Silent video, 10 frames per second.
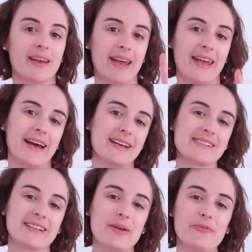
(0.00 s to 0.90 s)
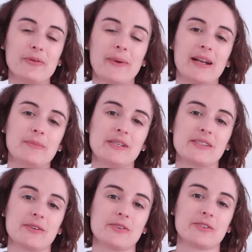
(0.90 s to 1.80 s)
Hey guys, Clem from Honeybee
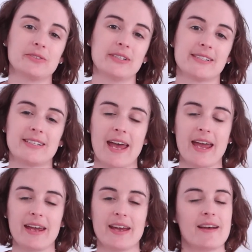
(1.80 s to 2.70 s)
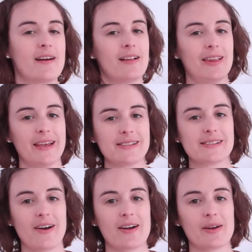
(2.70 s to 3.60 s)
Social, and today
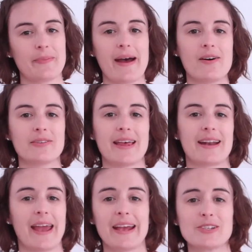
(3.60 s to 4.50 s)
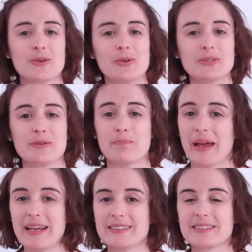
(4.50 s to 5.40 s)
let's talk about that age-old
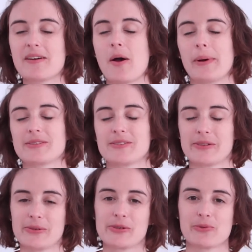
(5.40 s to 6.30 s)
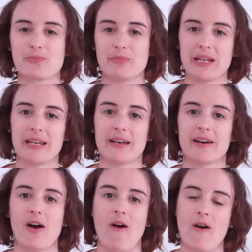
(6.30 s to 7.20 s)
debate about social
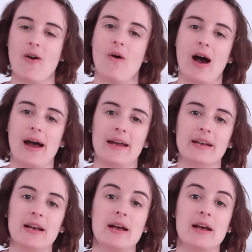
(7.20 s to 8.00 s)
media ROI.